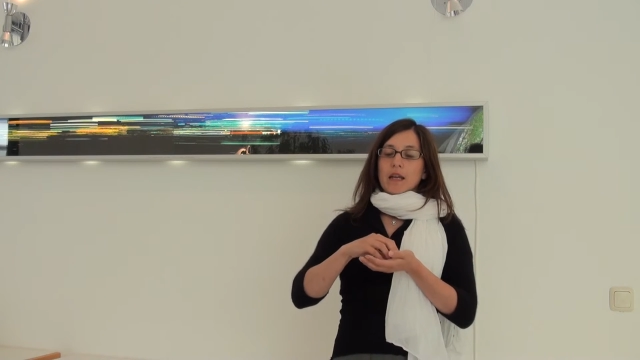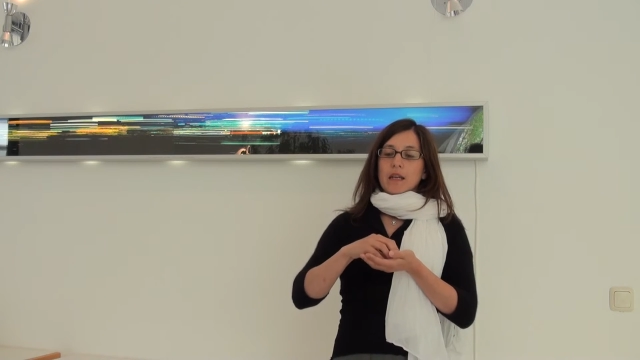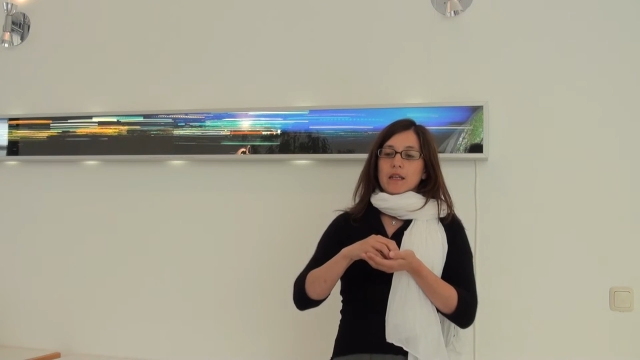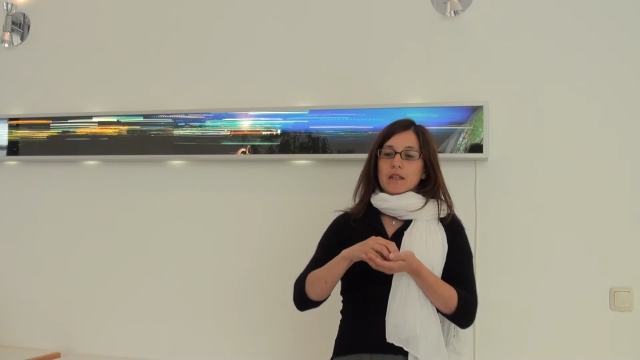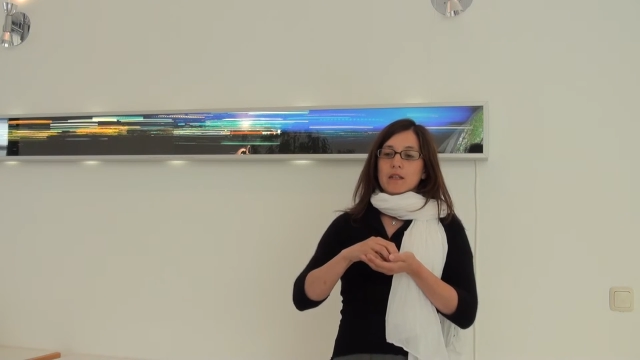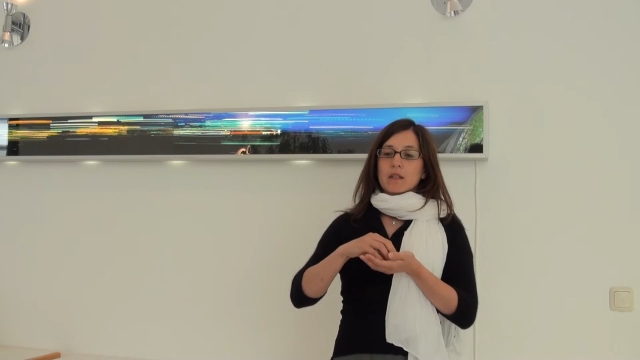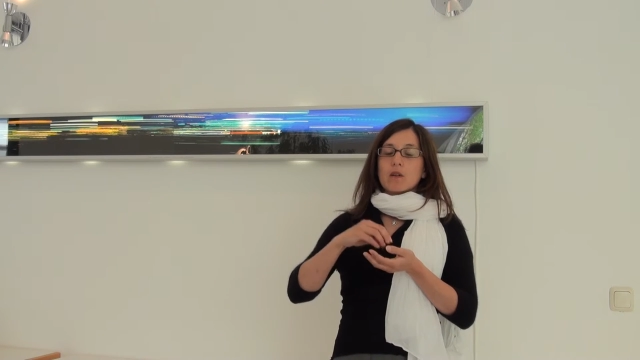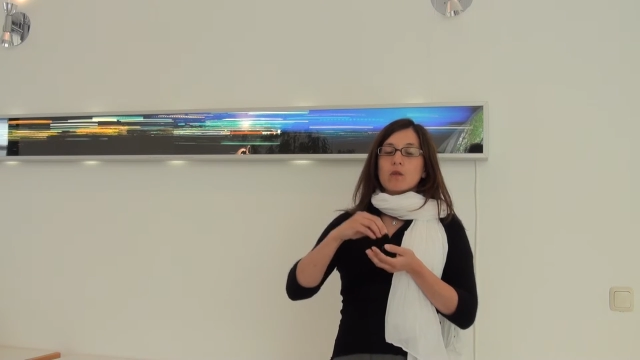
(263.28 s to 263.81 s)

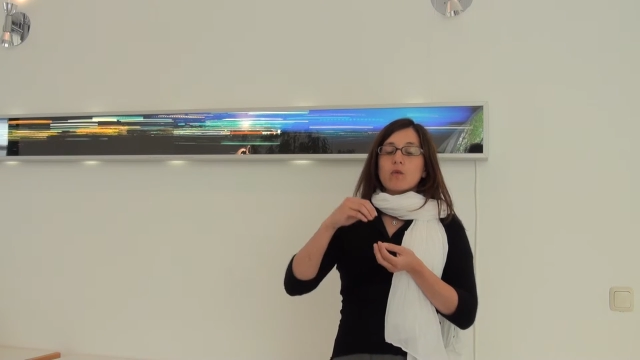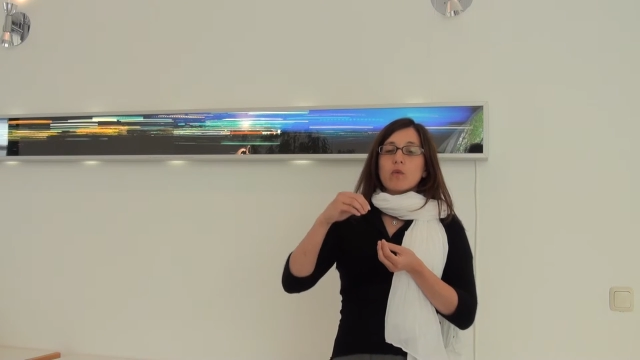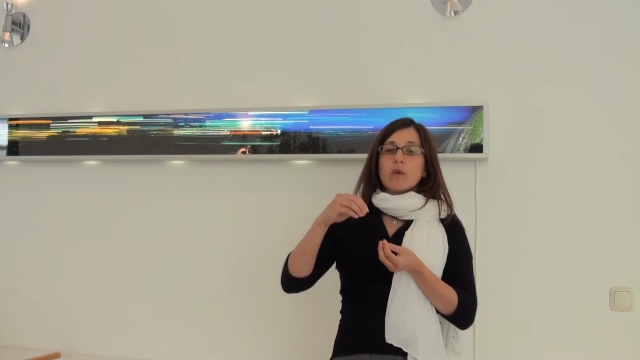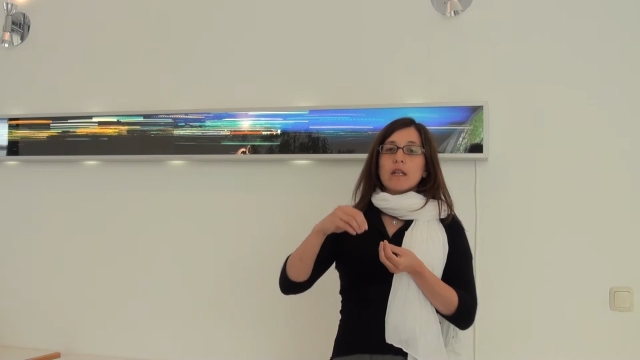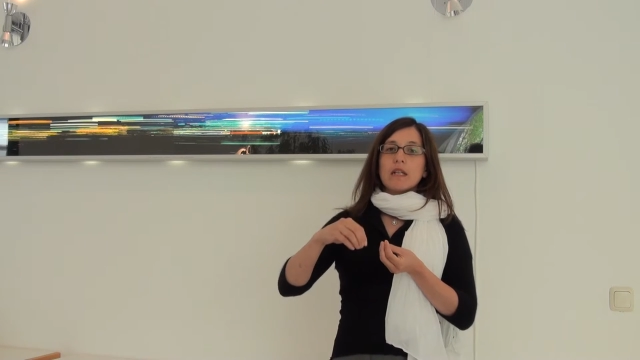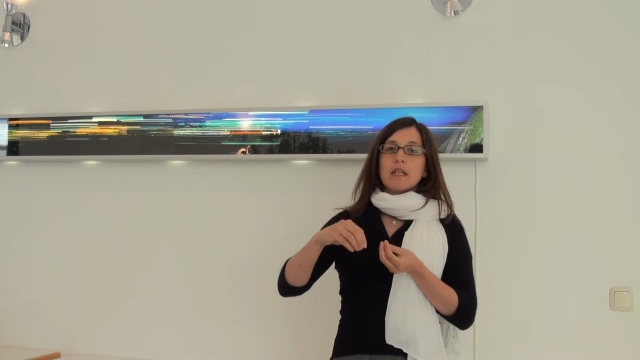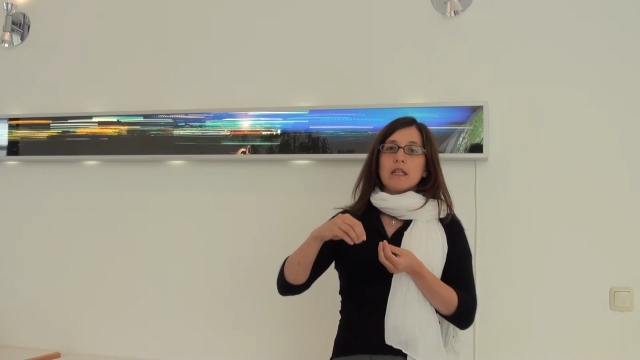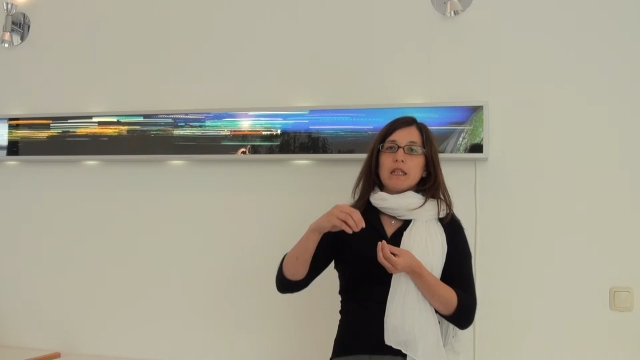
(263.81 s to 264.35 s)
is
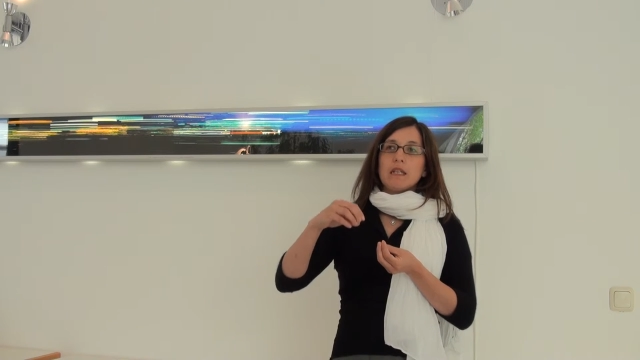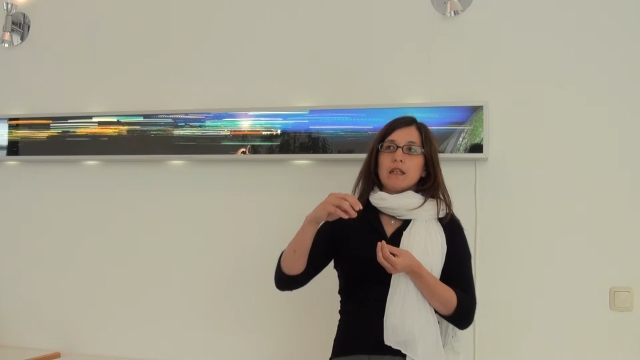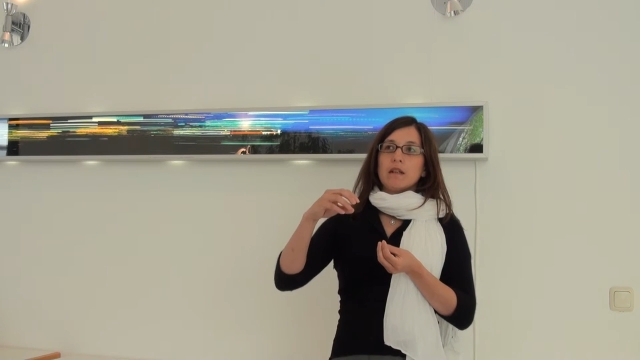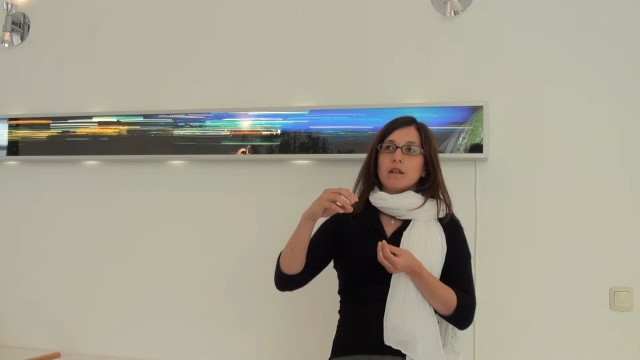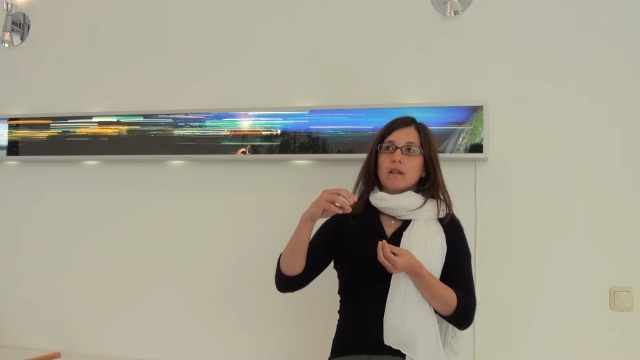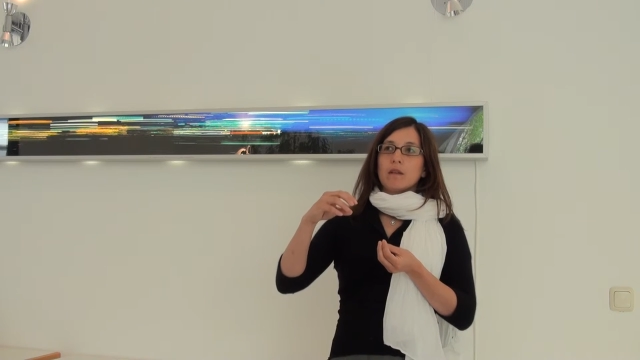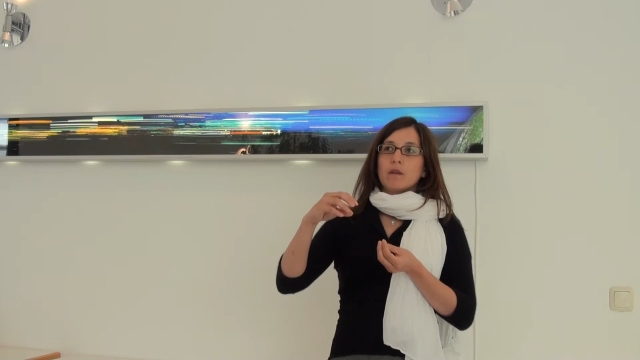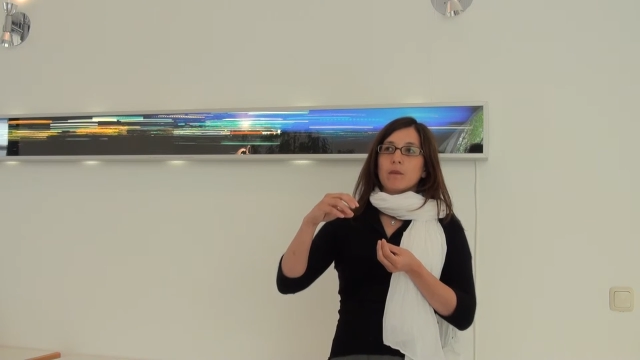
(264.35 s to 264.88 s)

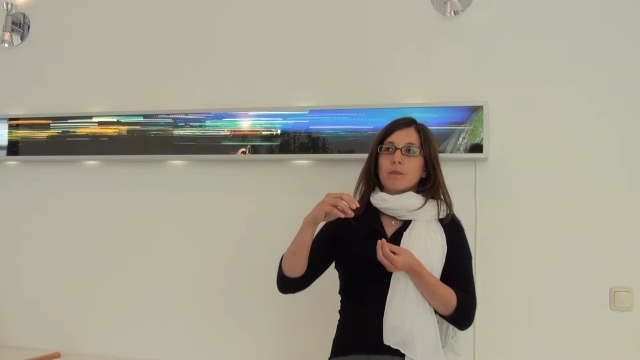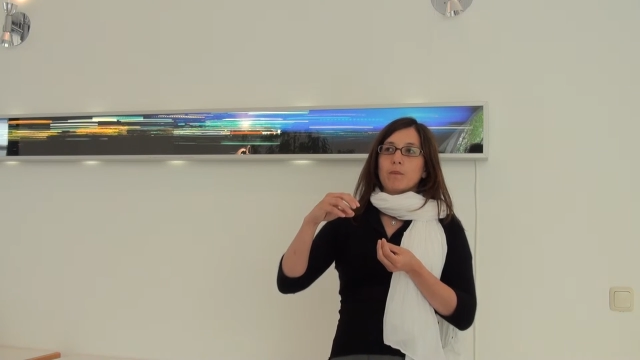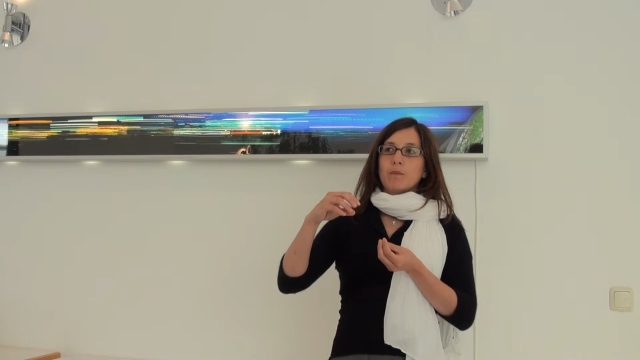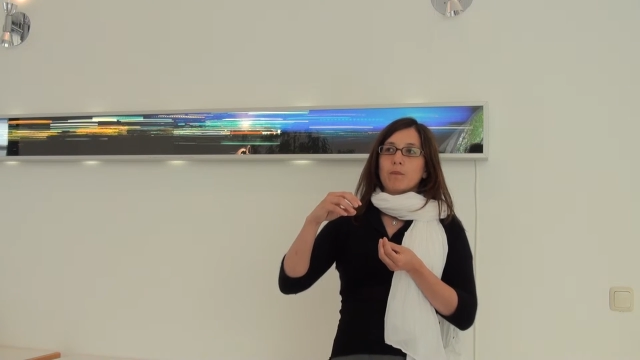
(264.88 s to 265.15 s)
really uh,